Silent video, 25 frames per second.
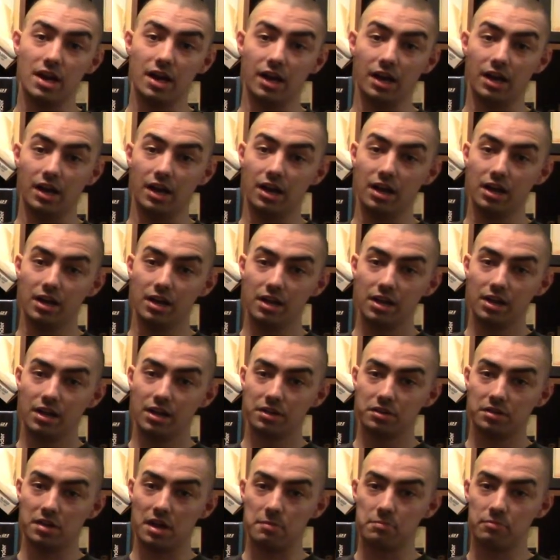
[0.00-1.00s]

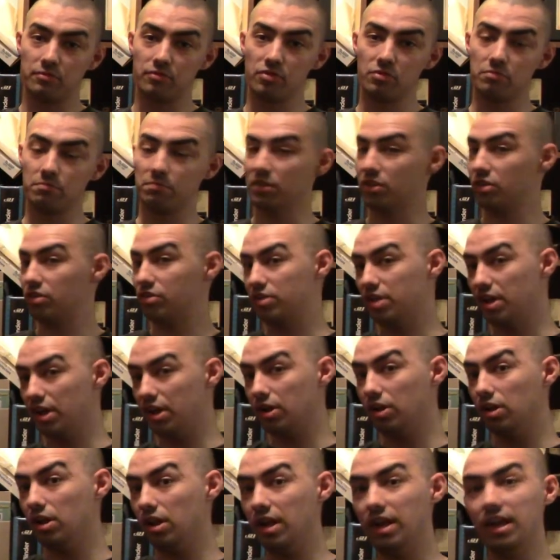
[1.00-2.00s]
type group, but
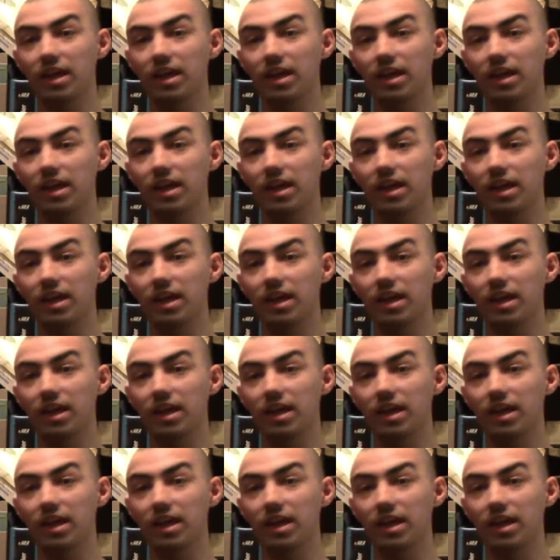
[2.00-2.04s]
still,